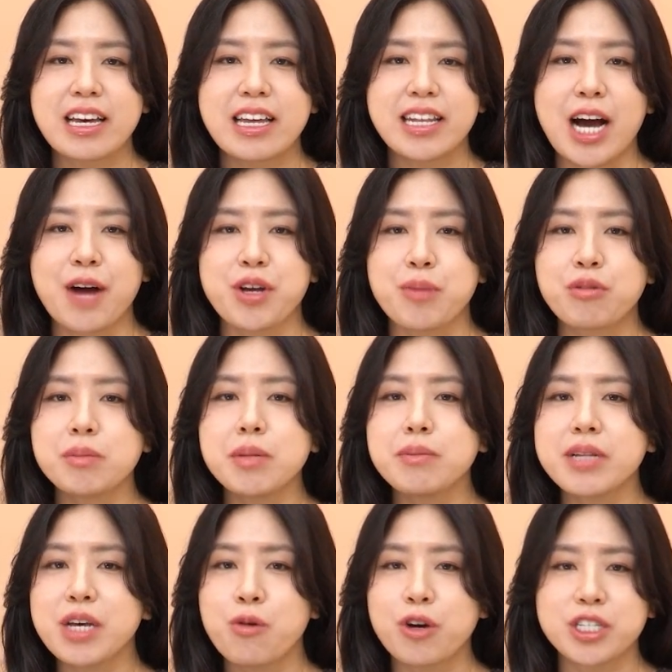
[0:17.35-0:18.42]
Now you're
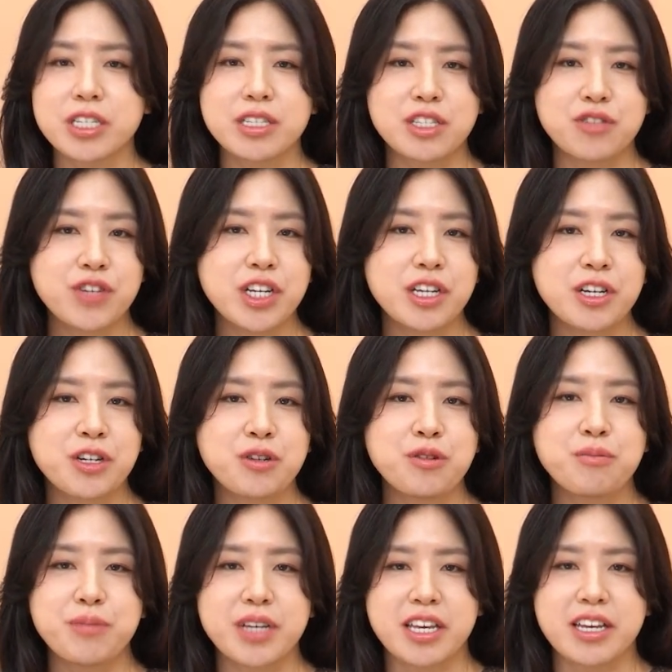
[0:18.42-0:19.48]
probably watching this video
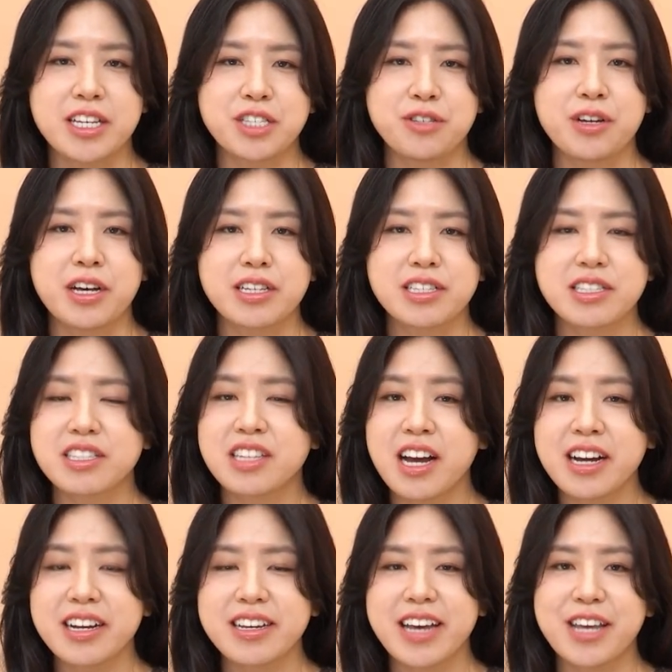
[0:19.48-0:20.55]
because you are
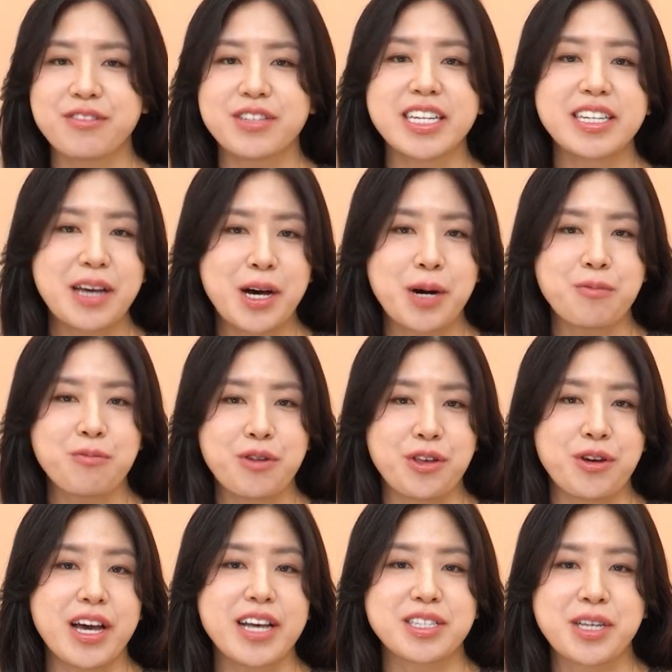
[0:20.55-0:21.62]
stuck and you need help with
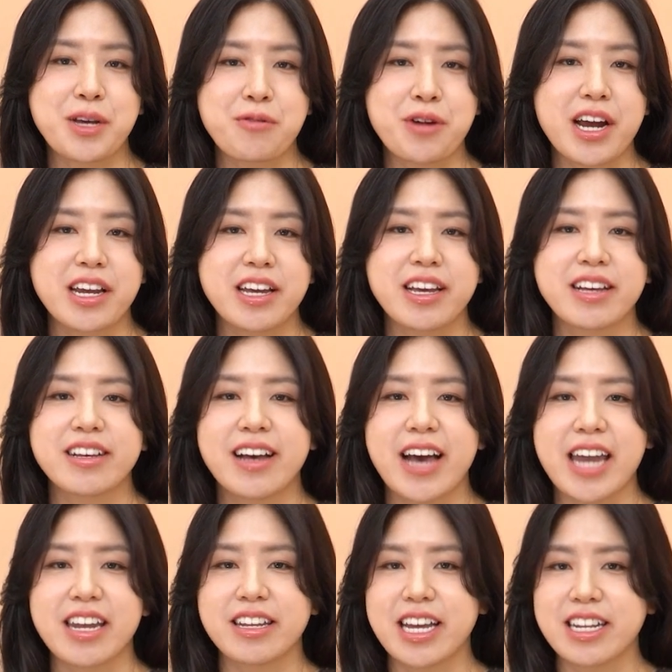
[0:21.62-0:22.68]
your essay writing
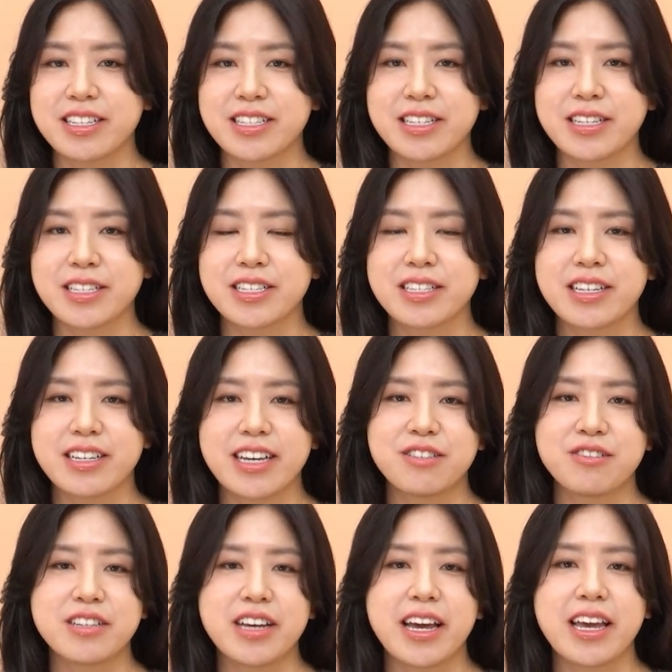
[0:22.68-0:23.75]
and analysis, and
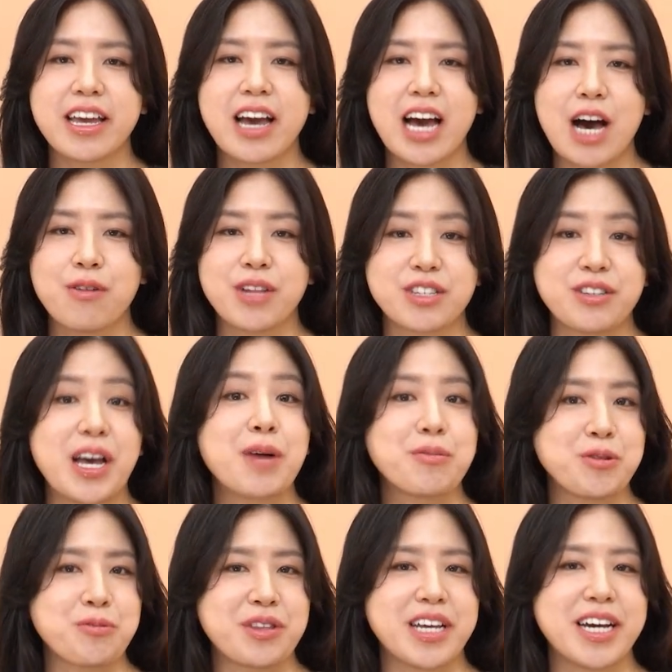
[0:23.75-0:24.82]
today I would like to help
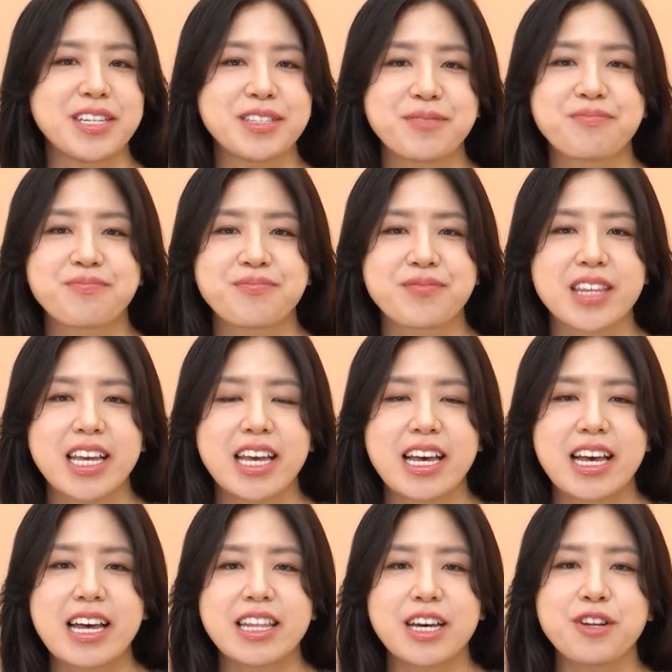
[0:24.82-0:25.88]
you with that.
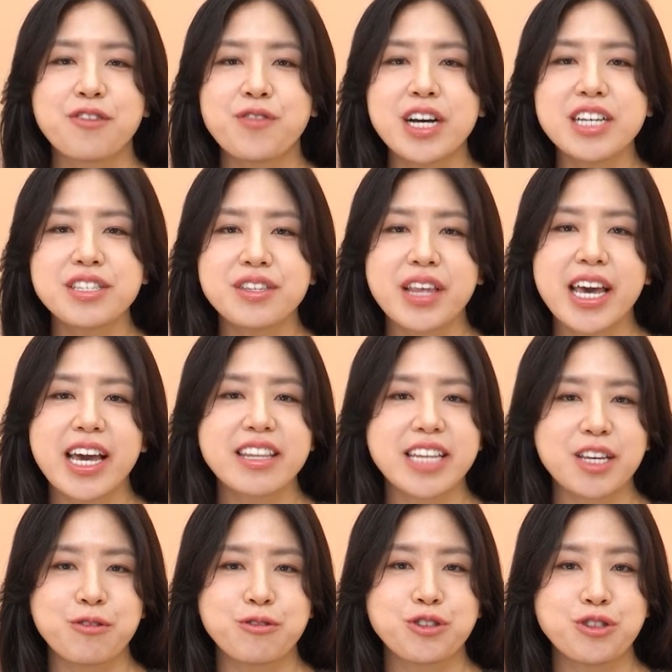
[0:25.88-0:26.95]
Now the first thing
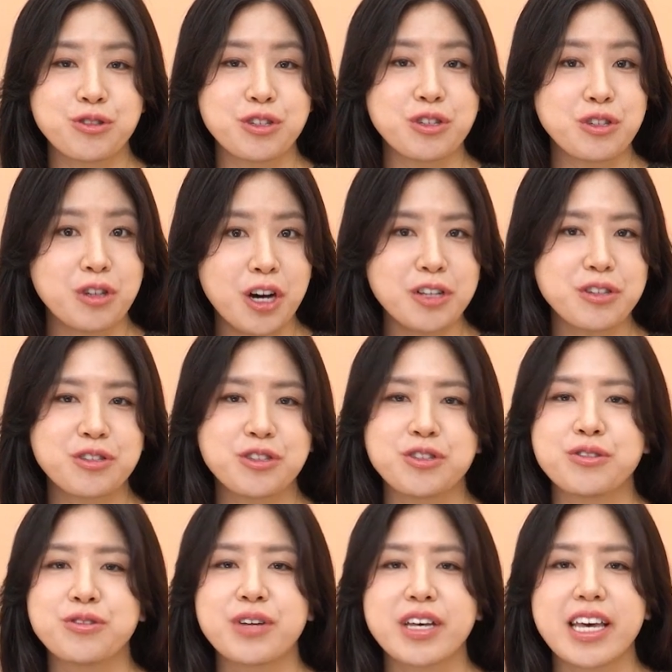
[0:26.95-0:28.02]
that you should not
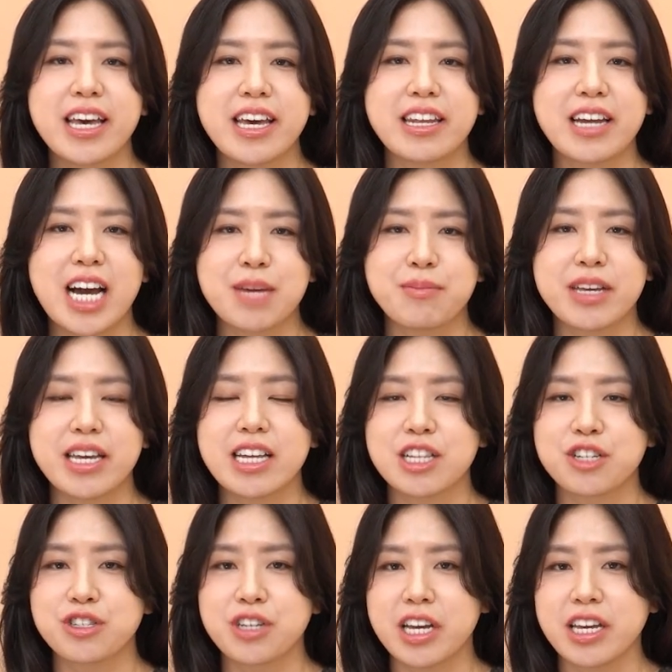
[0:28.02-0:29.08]
do in IB
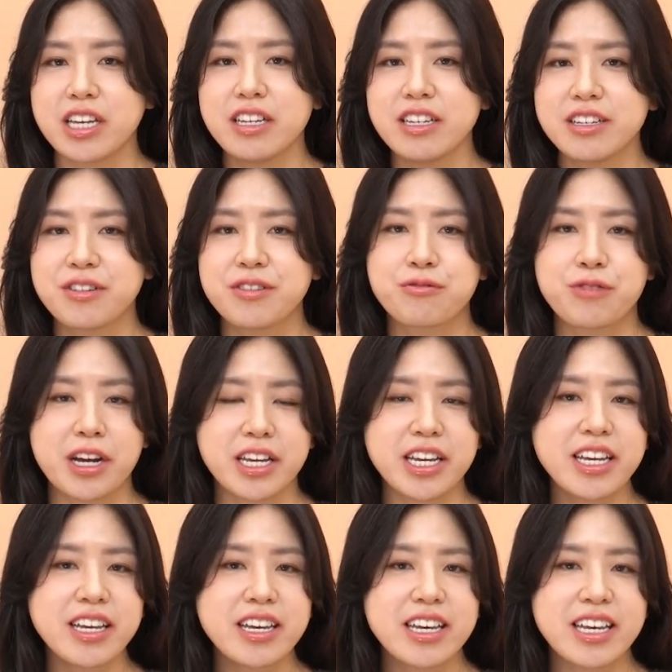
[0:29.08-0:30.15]
English A
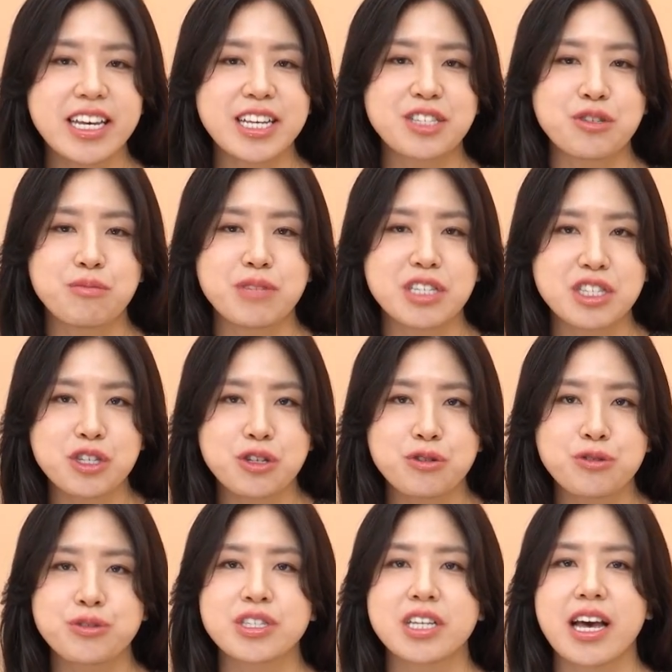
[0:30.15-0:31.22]
writing is to
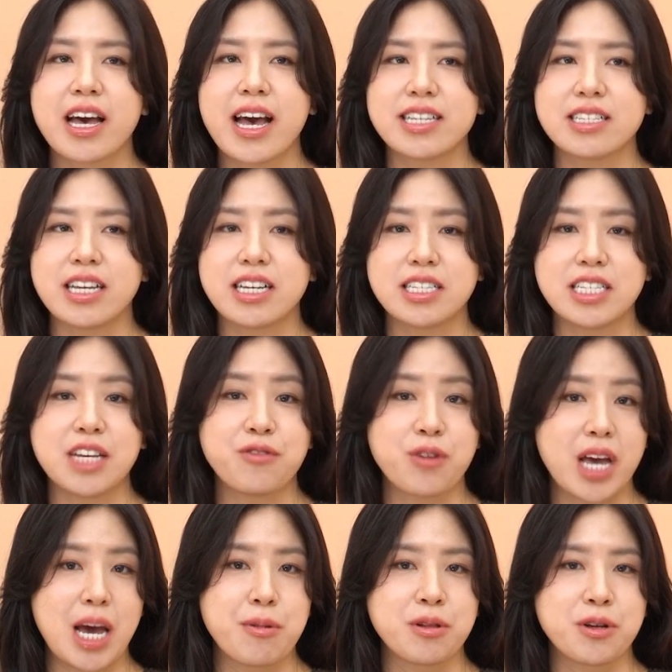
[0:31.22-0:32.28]
misuse SAT
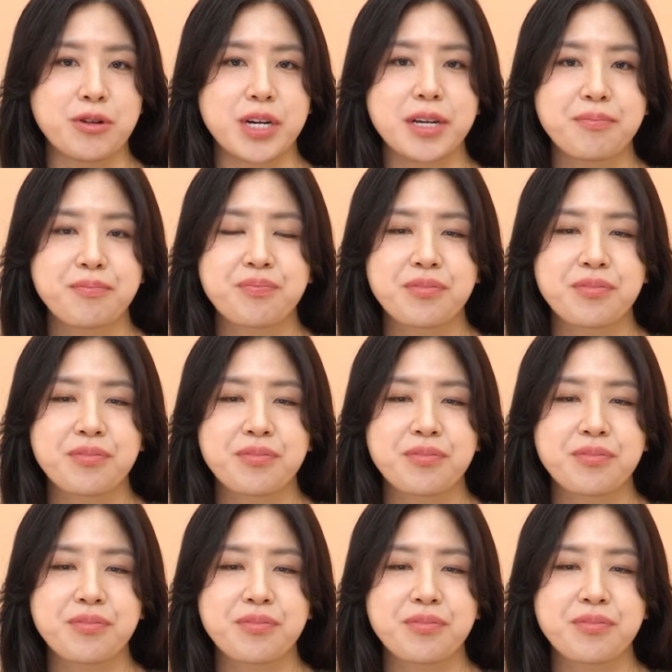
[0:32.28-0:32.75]
vocabulary.